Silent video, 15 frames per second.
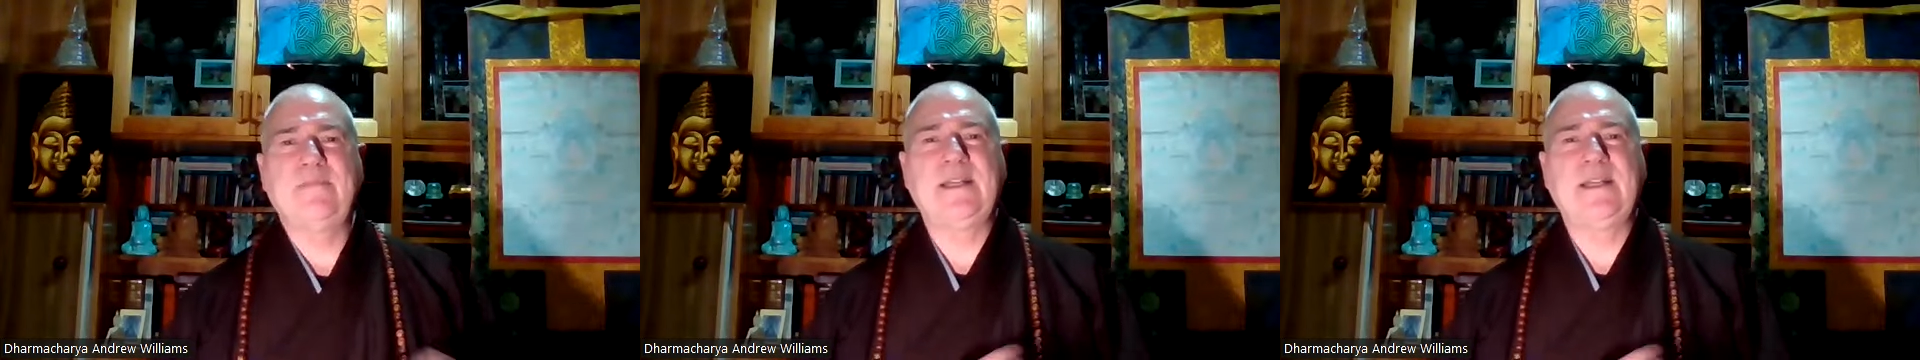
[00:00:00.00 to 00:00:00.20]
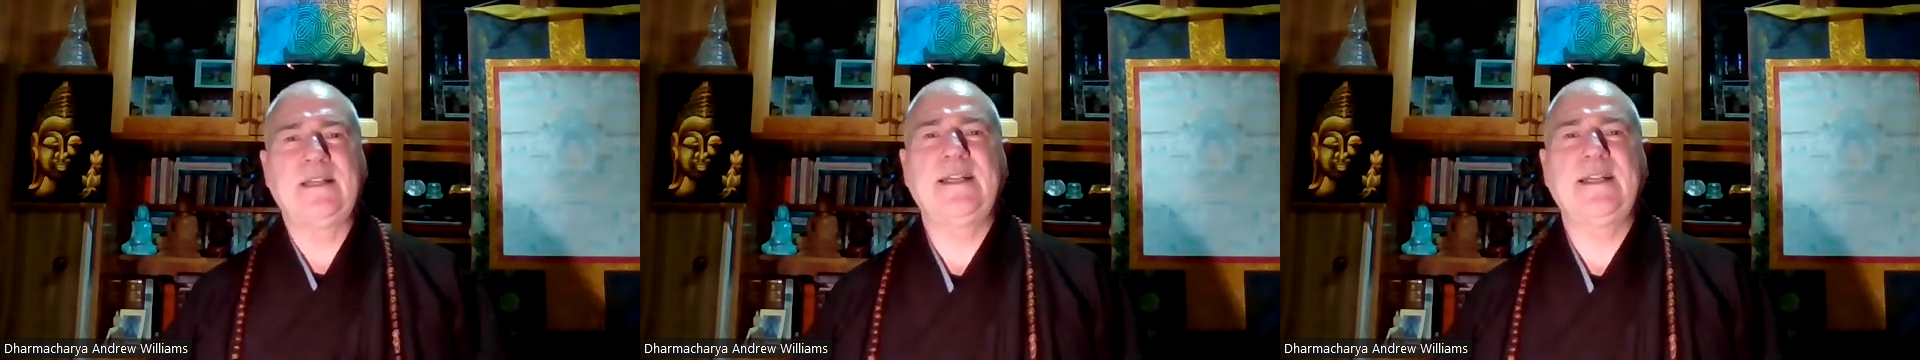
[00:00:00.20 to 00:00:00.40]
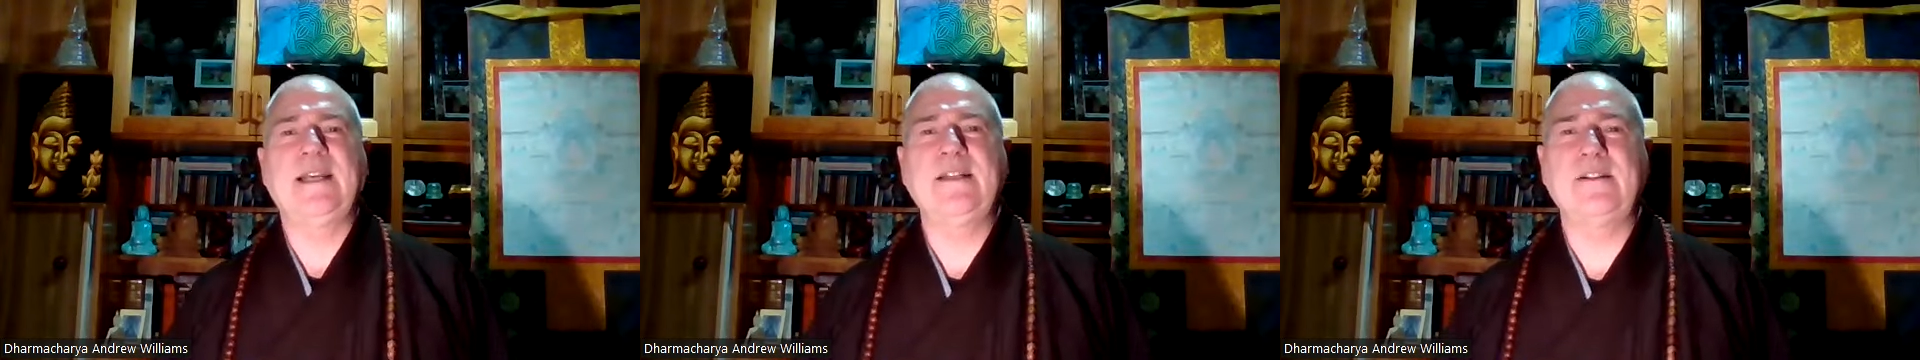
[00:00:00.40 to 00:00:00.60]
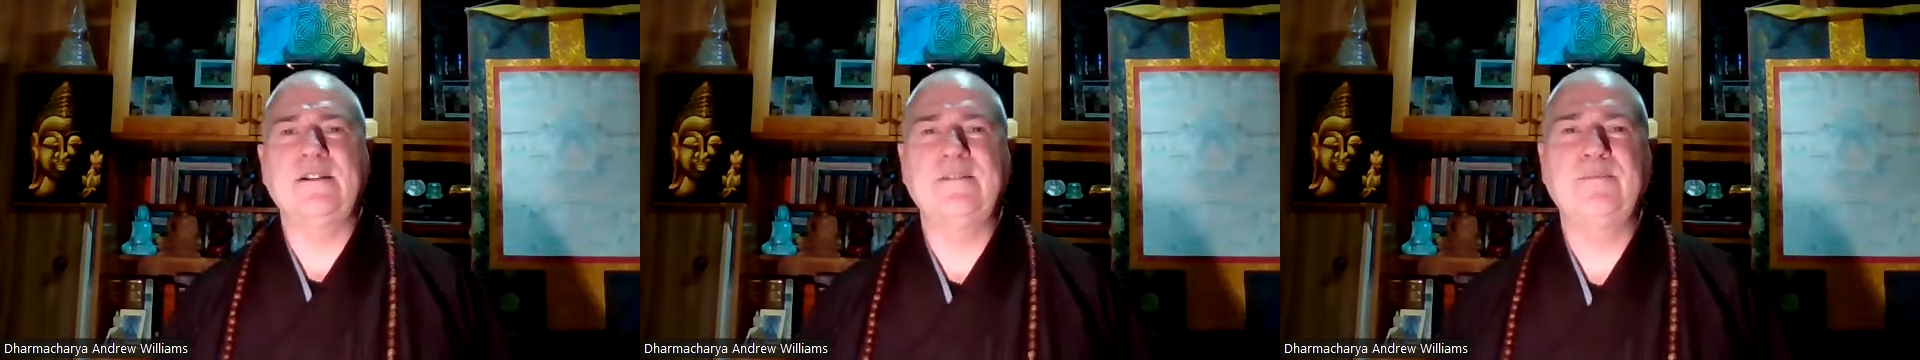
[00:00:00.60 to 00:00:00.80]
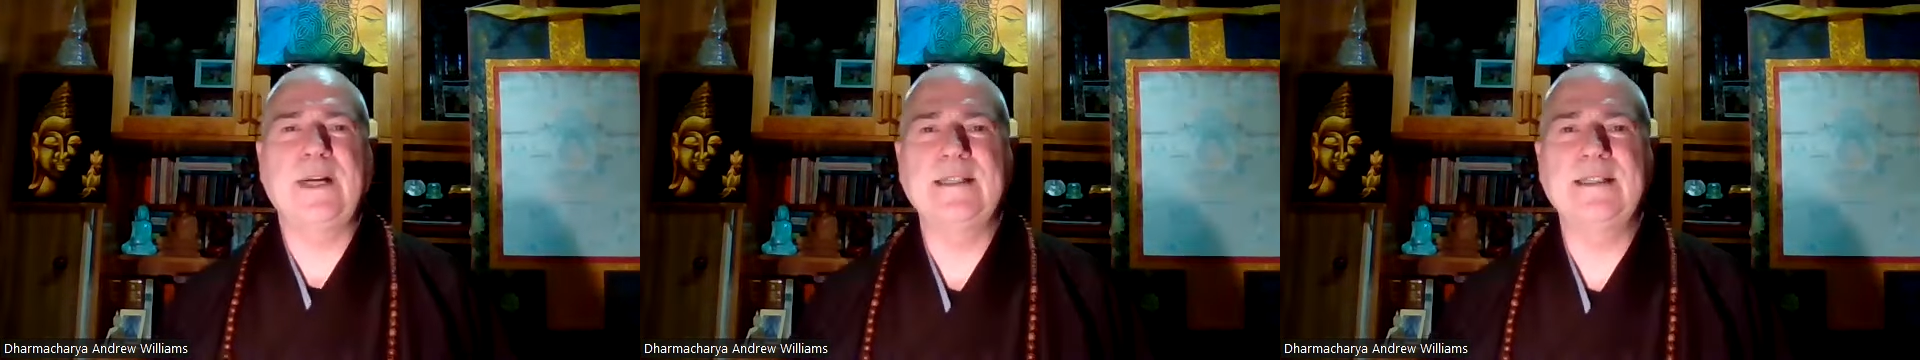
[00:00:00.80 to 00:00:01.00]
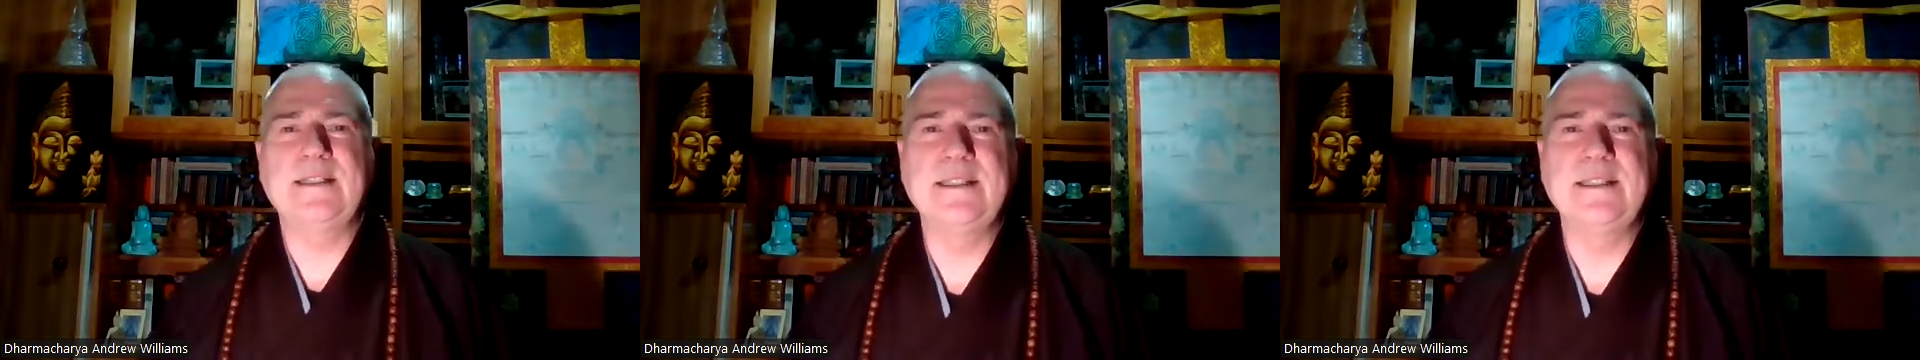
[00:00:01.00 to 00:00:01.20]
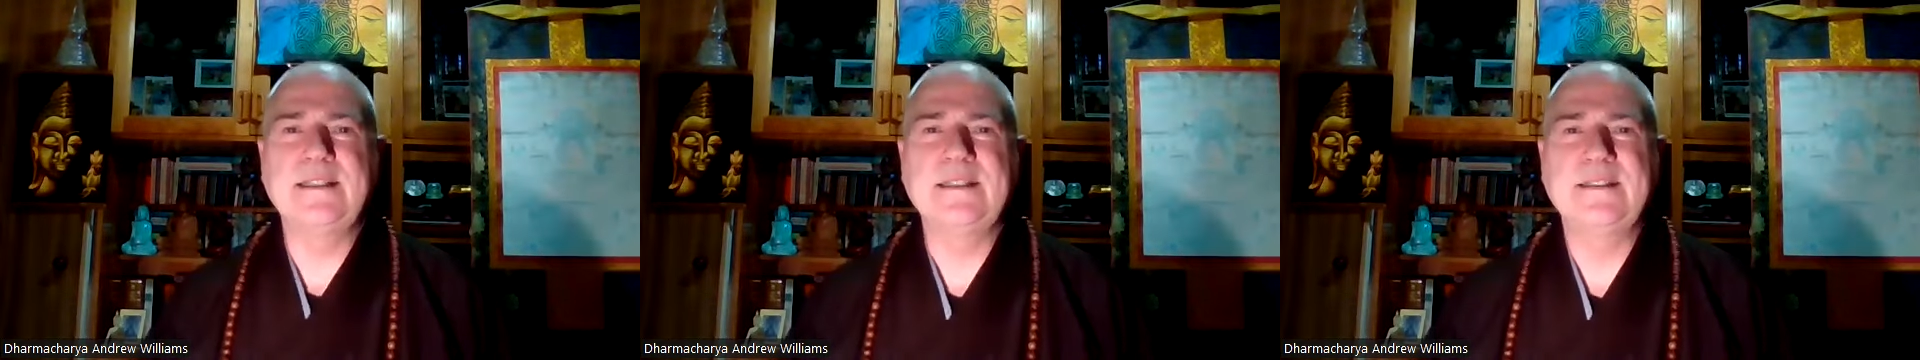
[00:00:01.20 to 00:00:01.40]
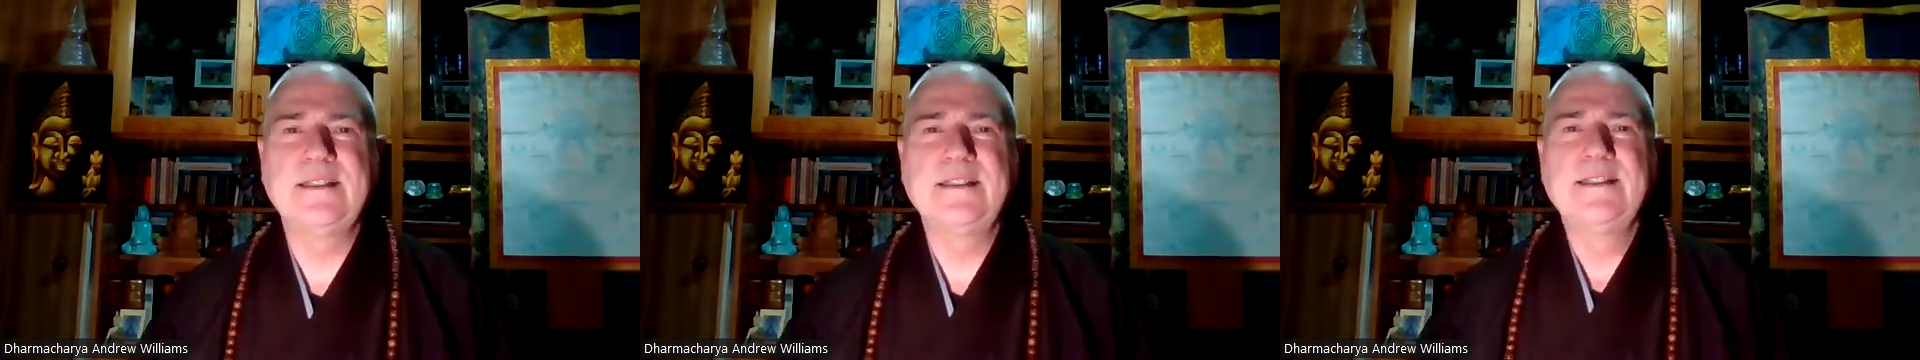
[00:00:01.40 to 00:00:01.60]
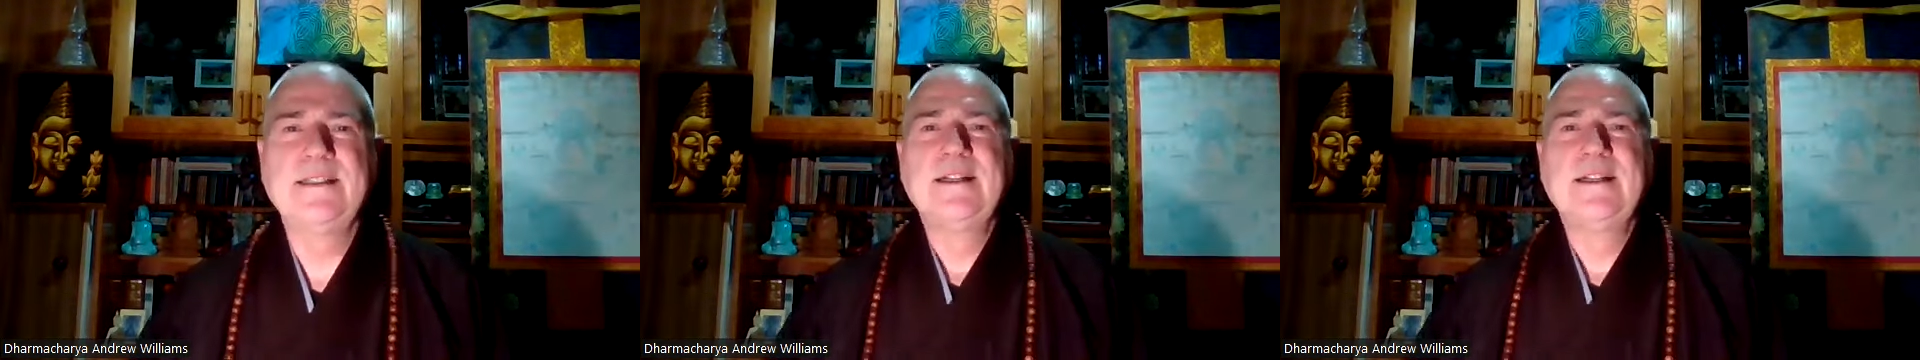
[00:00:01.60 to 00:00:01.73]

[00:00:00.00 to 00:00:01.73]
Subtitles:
meditation practice.